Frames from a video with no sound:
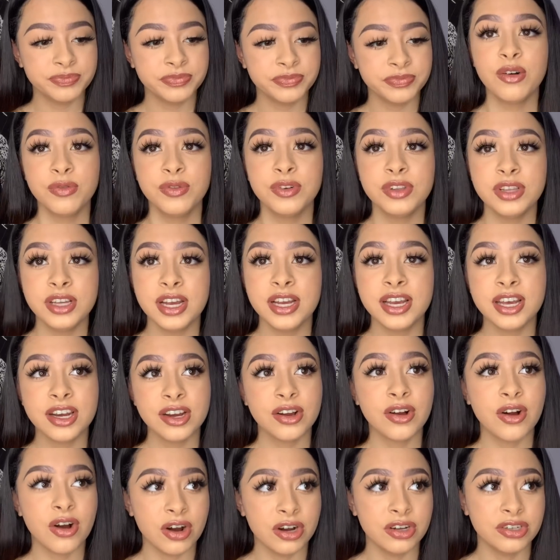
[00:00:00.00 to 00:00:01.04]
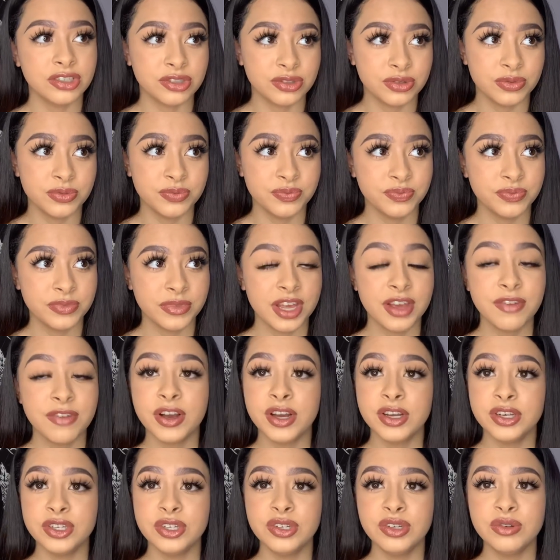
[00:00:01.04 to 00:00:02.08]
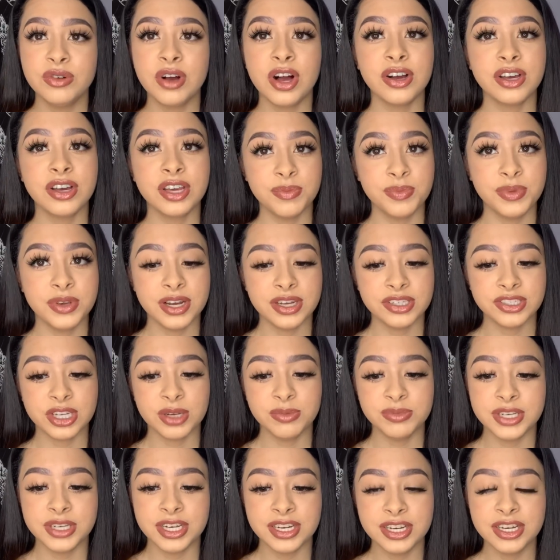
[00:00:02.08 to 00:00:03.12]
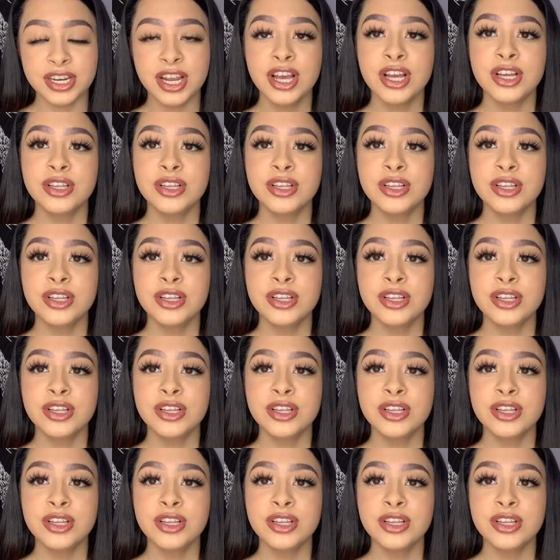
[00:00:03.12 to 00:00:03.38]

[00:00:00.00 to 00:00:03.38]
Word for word: Hopefully I get a car soon. If I do, I'll keep you guys updated.